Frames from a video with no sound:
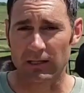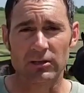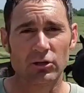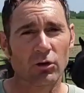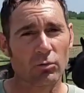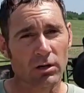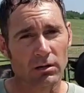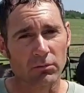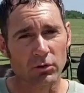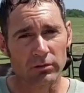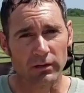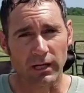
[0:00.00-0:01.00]
You don't want a
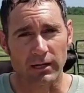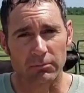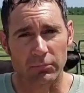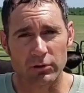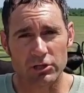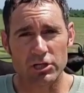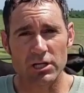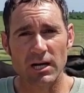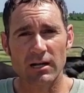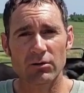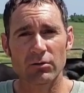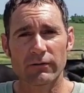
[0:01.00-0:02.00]
mule to get pushy
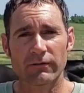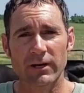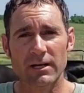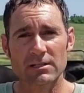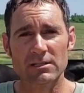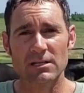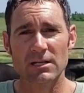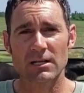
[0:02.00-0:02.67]
onto a fence,